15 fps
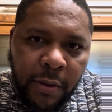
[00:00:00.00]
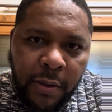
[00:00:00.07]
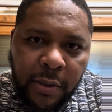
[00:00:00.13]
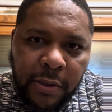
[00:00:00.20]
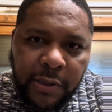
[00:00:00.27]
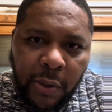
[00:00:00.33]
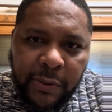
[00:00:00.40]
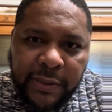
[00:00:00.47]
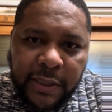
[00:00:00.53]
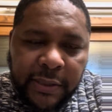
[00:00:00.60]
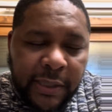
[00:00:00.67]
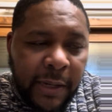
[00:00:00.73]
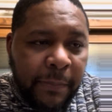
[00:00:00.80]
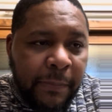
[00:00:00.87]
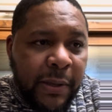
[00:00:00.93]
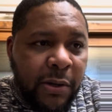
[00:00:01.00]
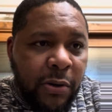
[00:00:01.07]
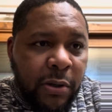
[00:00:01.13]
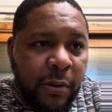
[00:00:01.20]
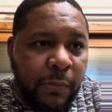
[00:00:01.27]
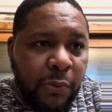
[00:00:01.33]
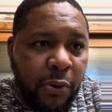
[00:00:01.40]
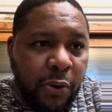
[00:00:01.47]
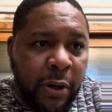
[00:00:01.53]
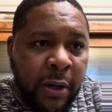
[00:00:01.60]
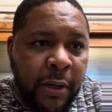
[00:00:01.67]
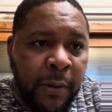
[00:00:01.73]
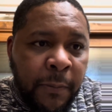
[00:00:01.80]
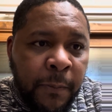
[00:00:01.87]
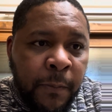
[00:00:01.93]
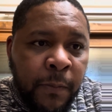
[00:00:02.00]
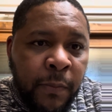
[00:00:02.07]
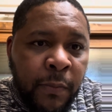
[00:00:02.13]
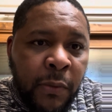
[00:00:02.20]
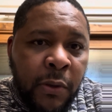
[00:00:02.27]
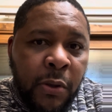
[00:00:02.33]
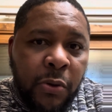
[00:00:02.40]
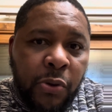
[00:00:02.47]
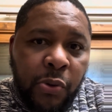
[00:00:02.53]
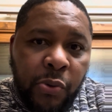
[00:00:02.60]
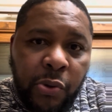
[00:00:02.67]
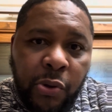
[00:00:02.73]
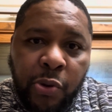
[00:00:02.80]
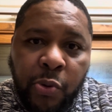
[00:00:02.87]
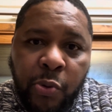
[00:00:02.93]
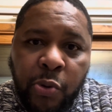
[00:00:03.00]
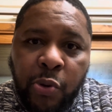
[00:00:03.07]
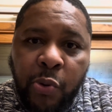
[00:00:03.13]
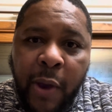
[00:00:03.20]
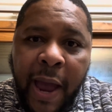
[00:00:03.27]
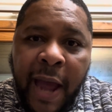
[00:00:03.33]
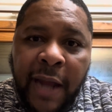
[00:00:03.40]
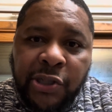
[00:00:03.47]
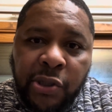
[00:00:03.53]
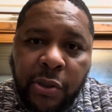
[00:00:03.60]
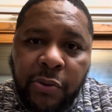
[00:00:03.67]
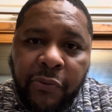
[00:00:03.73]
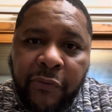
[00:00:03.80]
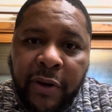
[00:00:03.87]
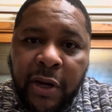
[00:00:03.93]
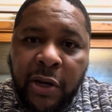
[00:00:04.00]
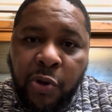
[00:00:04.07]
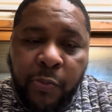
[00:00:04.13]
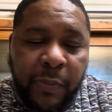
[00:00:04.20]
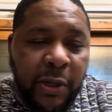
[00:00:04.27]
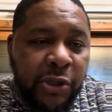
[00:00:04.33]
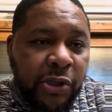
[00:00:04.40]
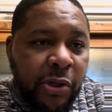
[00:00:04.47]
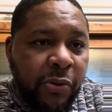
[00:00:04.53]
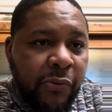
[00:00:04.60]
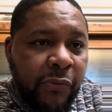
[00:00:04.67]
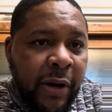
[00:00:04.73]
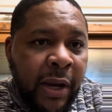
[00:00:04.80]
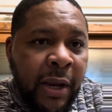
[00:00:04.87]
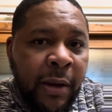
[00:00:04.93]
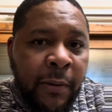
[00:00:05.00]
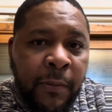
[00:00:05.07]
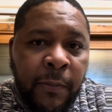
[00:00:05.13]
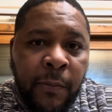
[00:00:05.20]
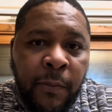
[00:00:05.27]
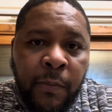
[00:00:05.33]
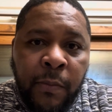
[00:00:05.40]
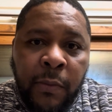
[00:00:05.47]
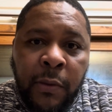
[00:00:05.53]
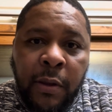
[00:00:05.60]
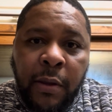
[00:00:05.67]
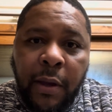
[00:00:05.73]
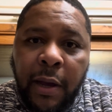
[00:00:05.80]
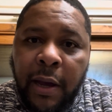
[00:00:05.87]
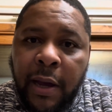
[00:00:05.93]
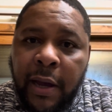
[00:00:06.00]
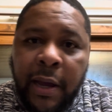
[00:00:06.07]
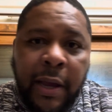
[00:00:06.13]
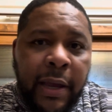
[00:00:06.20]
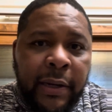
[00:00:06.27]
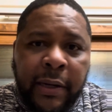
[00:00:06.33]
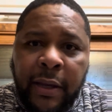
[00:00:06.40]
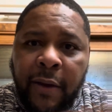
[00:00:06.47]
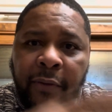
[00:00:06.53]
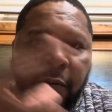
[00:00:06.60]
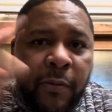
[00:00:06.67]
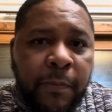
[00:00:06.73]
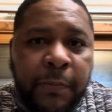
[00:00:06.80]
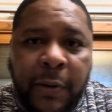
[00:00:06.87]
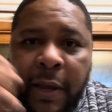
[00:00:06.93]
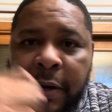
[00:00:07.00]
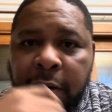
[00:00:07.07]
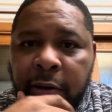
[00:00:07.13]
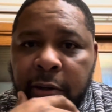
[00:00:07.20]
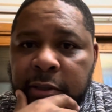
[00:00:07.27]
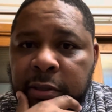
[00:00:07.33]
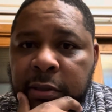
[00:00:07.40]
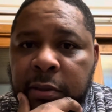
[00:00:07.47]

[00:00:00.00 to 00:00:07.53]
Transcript: So it's a 10 bid on the board. You had your 3, you bid your 3, and the other players,